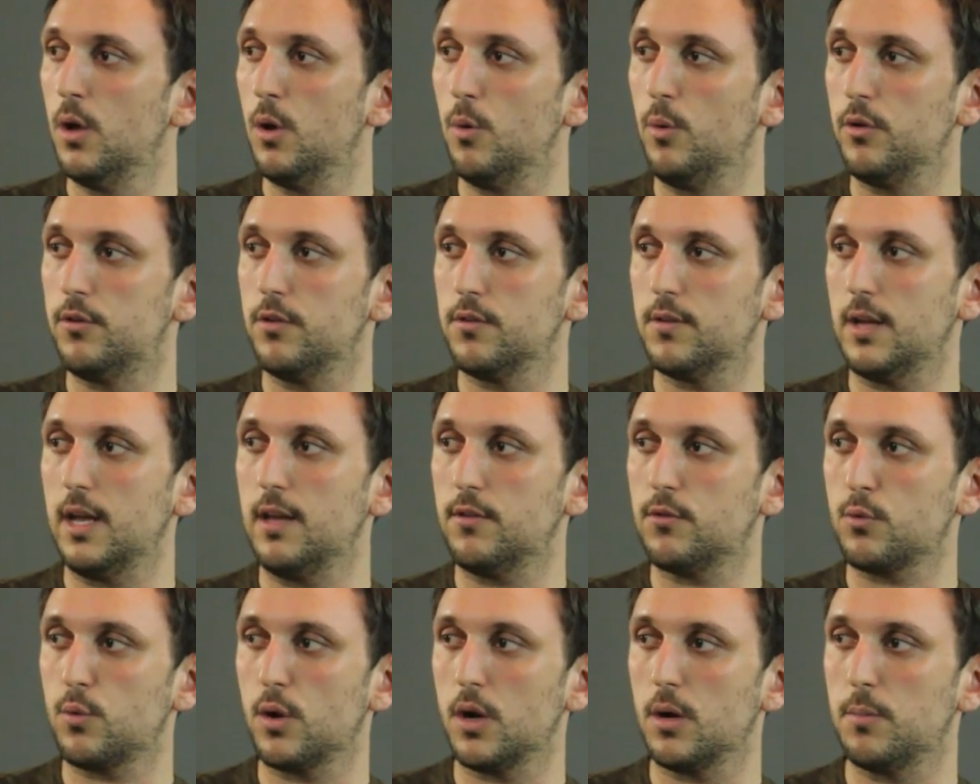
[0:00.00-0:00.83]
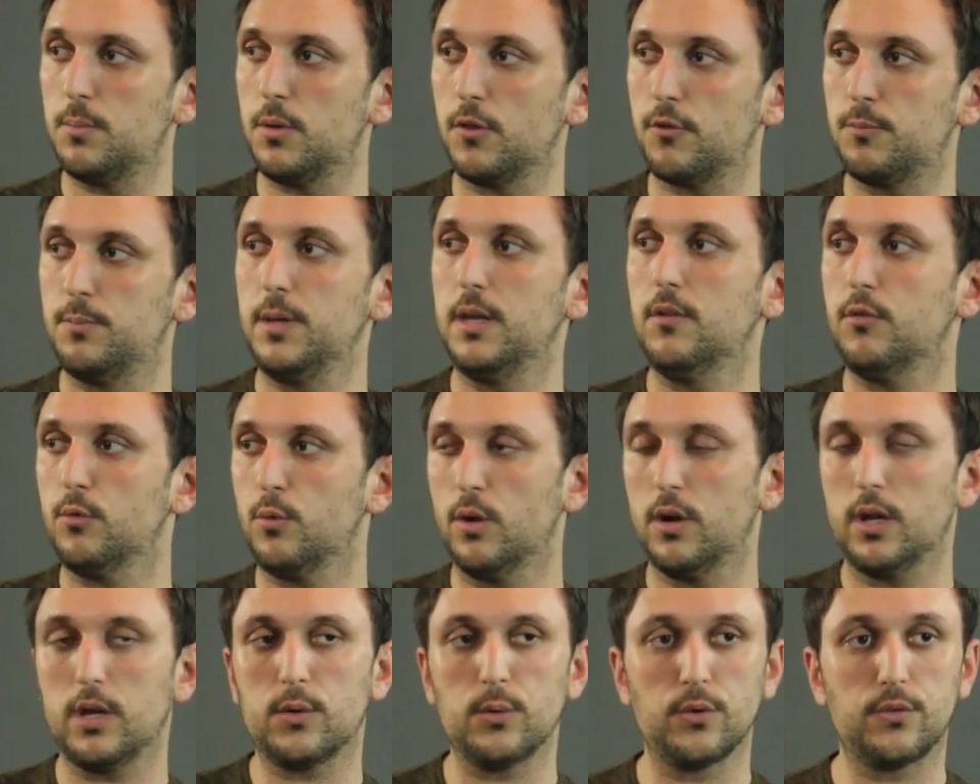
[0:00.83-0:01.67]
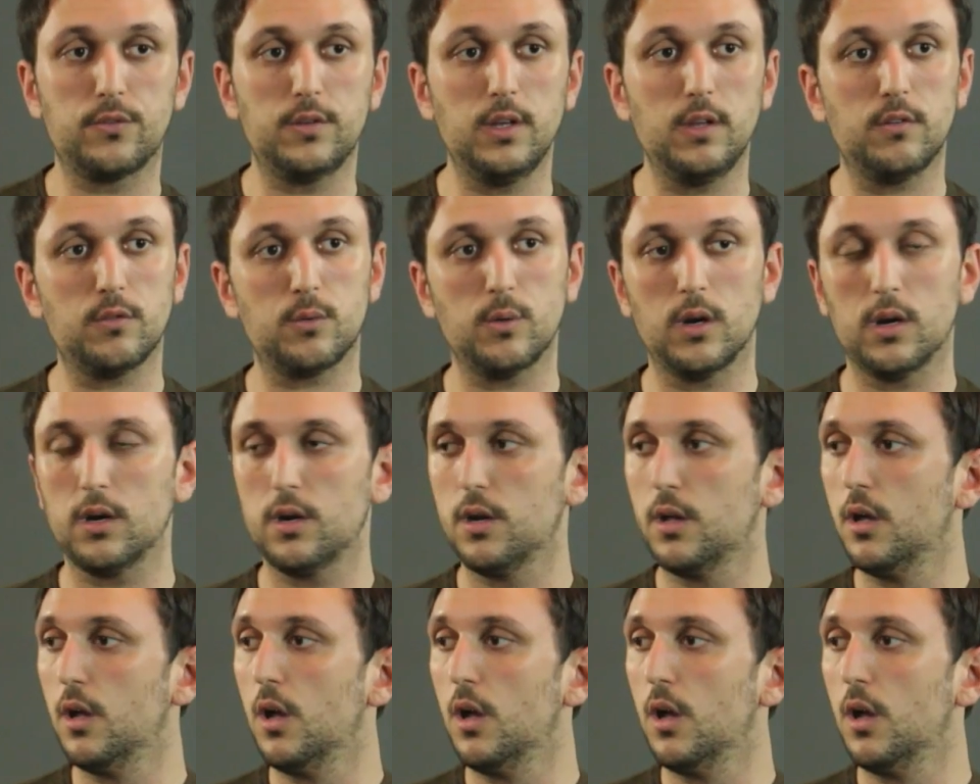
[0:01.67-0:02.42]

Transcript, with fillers: which is A squared plus B squared equals C squared.